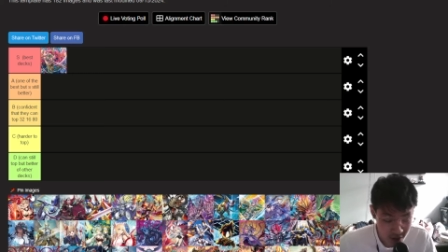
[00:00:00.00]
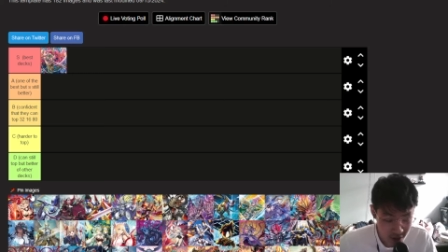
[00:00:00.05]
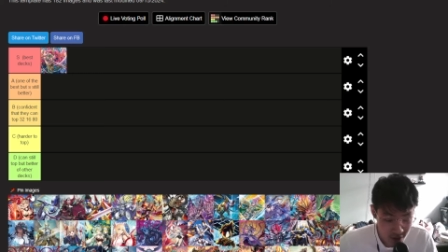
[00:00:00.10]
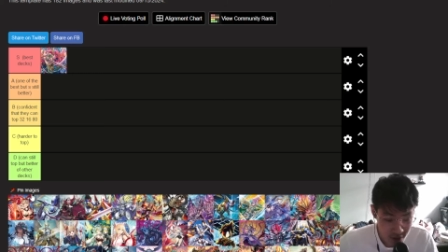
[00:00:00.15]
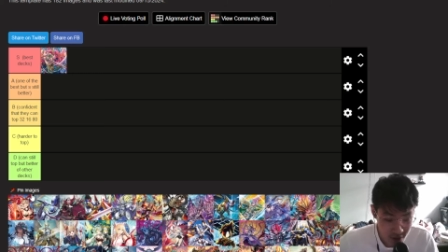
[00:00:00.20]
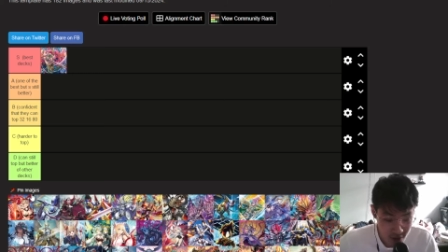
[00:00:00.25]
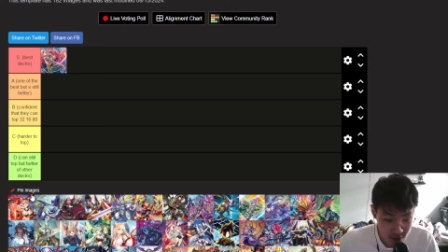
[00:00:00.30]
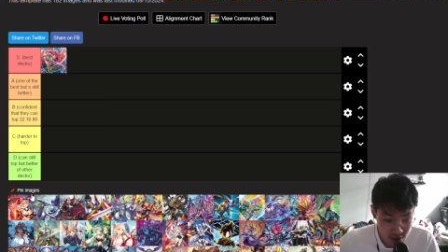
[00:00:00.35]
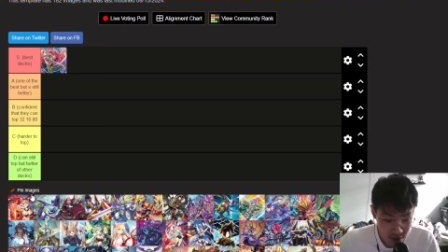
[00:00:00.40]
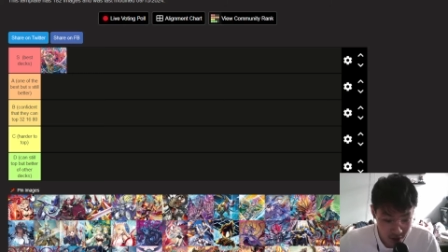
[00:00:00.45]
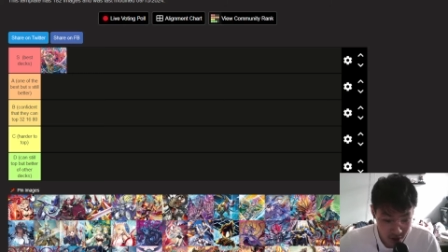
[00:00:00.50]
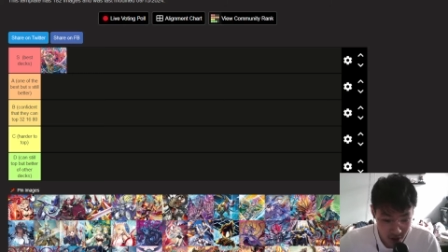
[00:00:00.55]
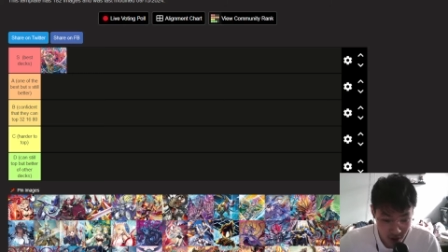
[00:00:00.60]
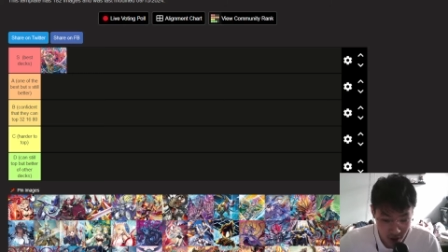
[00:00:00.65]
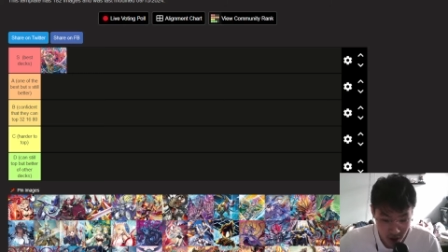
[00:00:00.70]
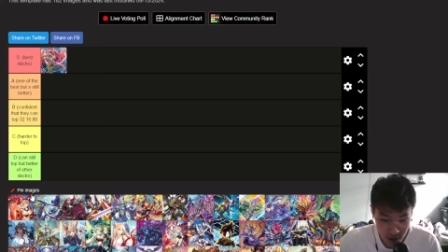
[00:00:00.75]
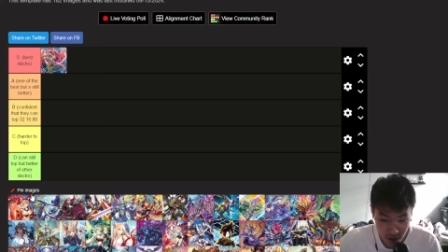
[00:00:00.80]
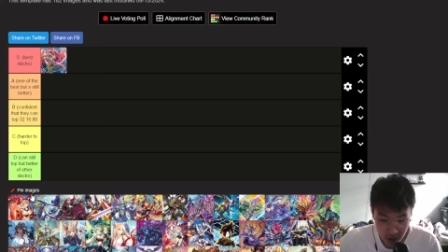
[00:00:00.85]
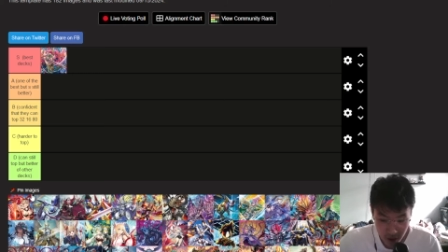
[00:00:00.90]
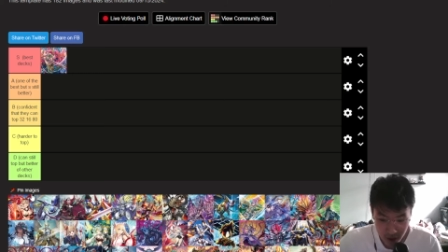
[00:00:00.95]
they're
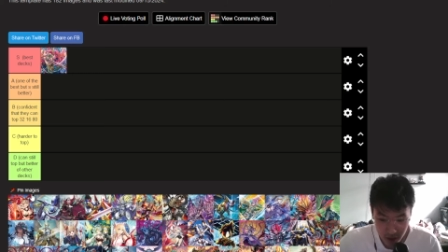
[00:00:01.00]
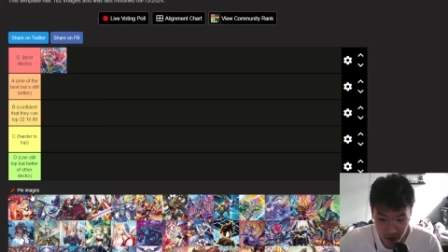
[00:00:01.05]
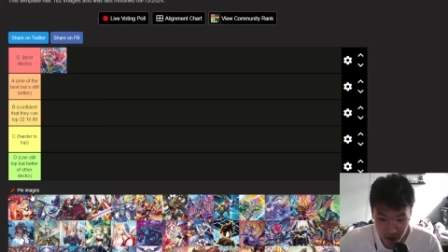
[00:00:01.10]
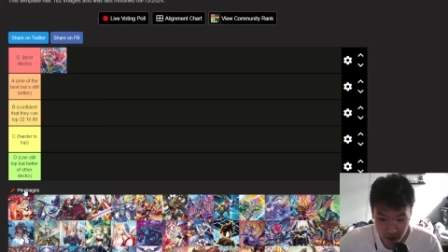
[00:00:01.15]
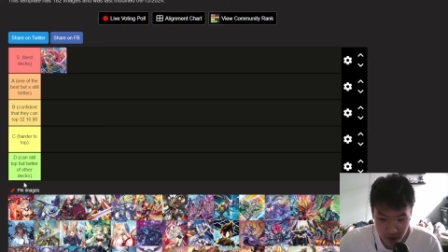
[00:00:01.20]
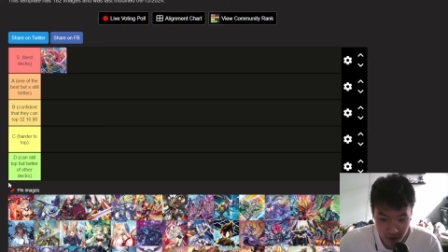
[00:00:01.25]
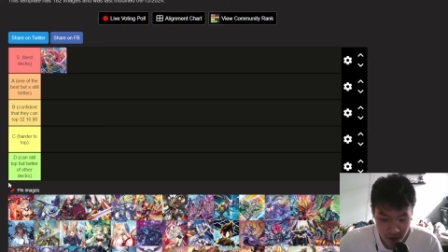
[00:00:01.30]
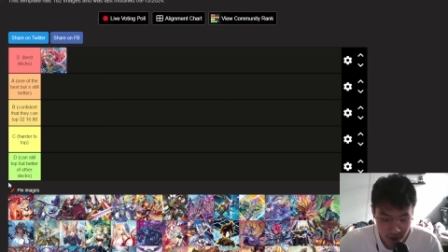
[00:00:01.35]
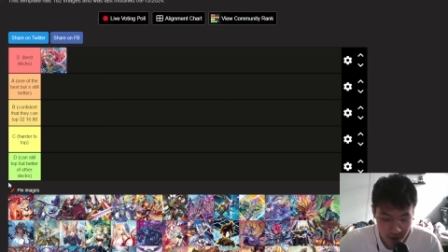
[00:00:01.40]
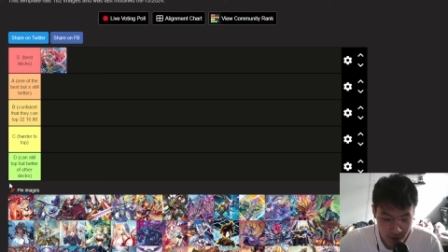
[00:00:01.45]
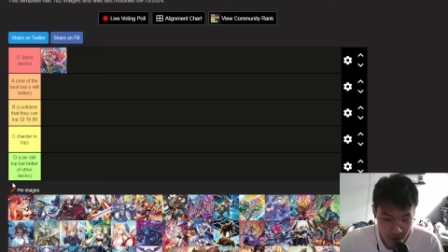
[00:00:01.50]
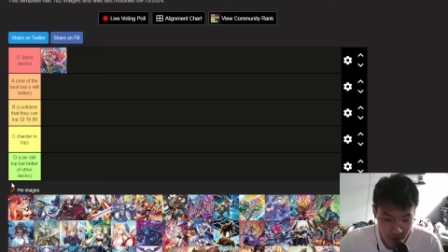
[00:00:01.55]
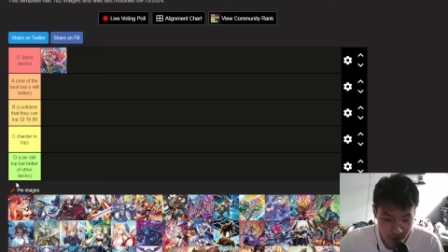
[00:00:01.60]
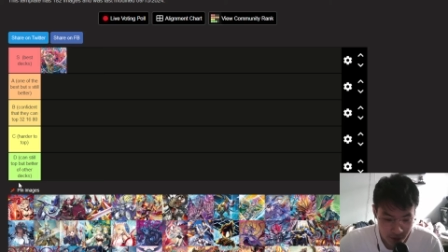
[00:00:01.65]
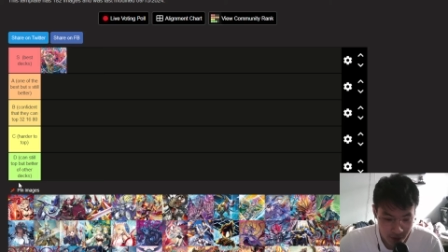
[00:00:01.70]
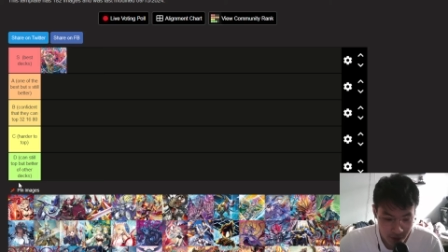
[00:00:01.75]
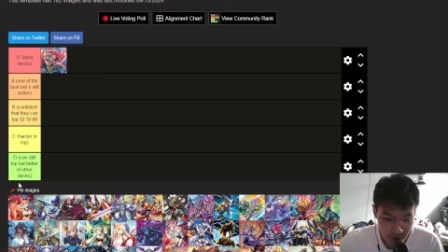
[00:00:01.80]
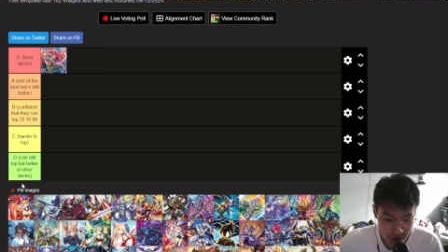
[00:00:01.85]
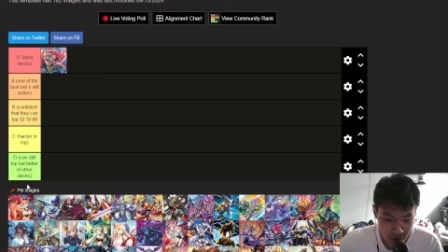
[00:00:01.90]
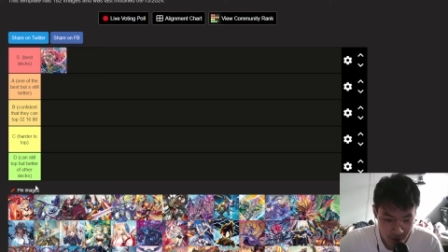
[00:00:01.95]
unlucky,
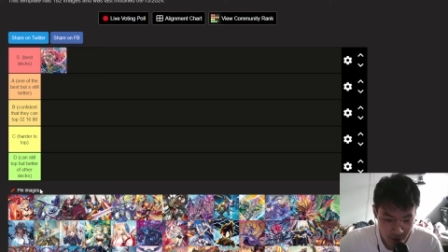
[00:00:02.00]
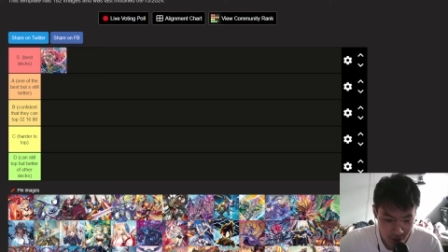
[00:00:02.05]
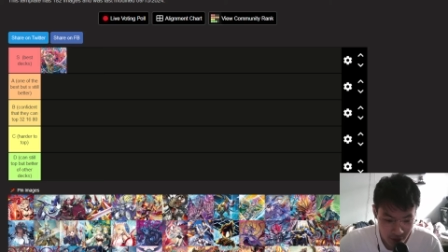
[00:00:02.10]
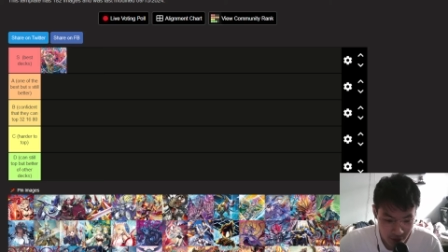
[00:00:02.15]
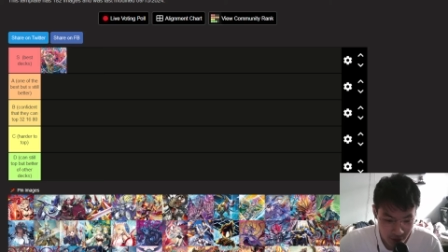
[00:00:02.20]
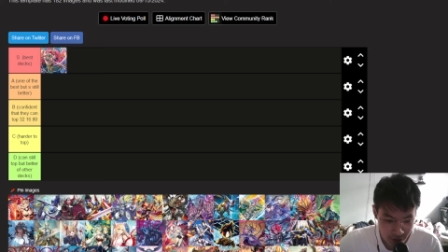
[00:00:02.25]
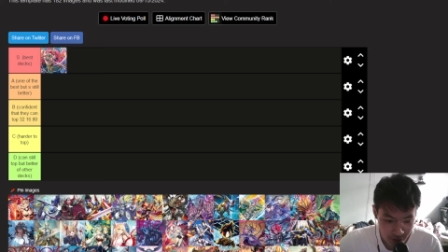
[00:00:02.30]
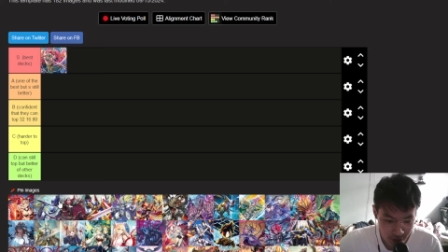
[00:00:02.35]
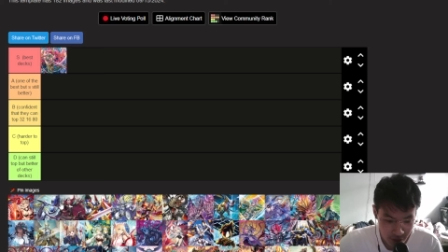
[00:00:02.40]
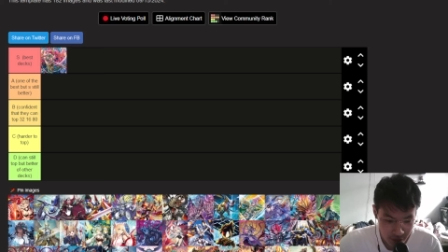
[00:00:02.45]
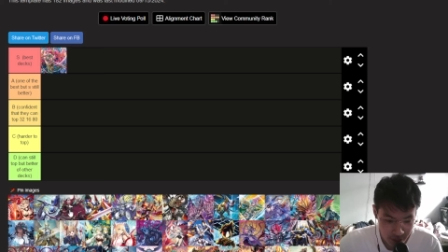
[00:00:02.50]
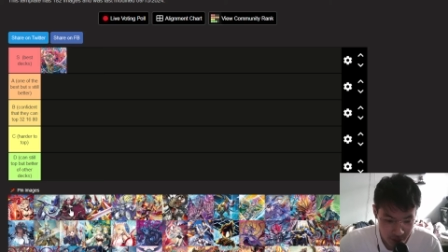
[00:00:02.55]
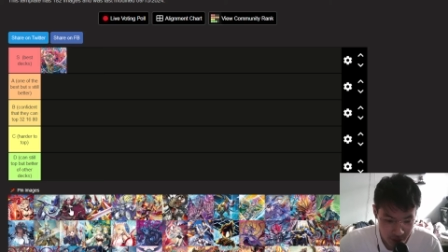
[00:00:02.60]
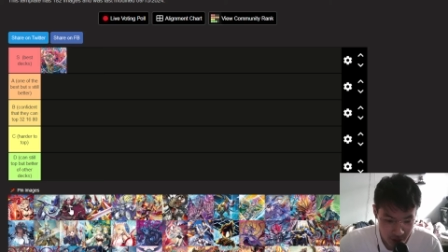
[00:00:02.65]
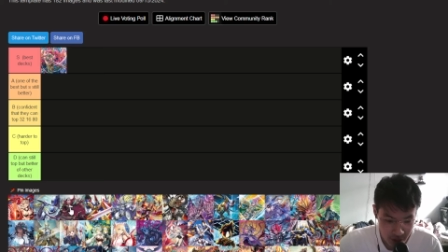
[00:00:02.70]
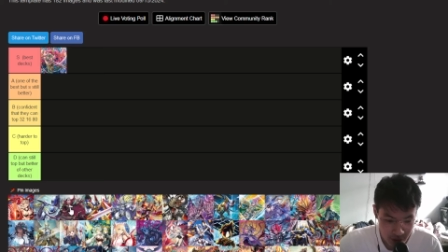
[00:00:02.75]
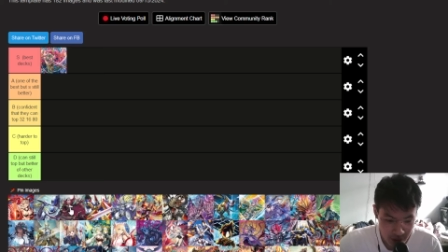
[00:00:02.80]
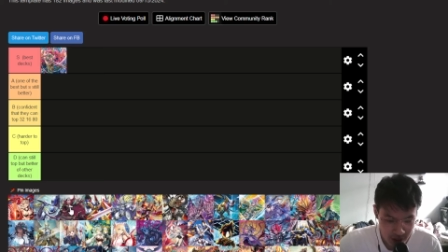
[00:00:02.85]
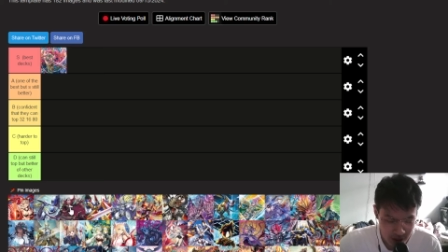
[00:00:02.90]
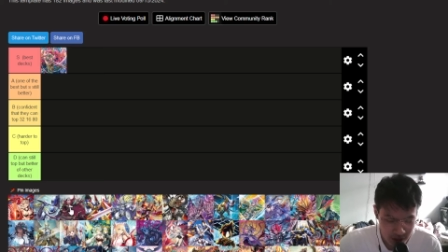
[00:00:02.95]
and you have your
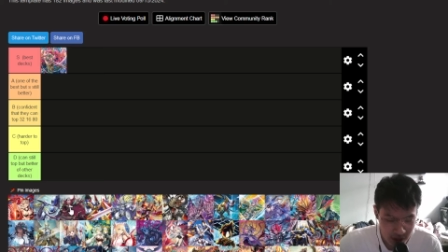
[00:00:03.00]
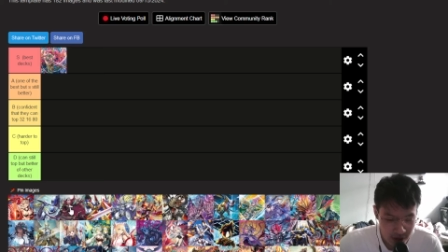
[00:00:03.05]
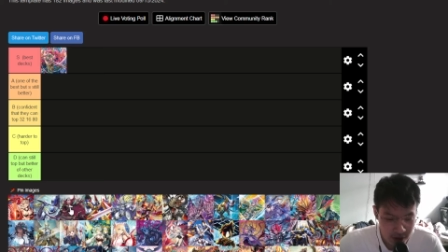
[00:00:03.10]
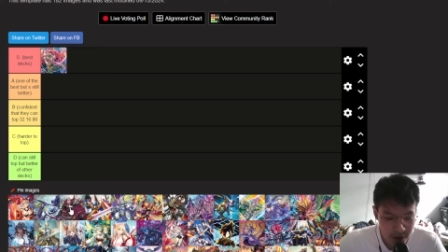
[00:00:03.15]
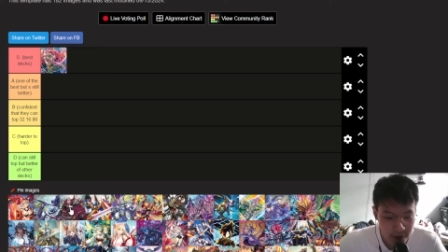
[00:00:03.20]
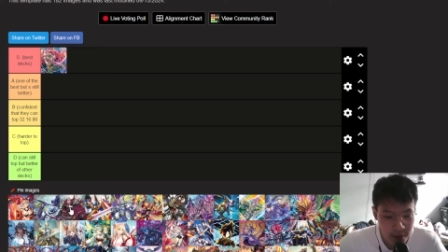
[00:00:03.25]
pieces.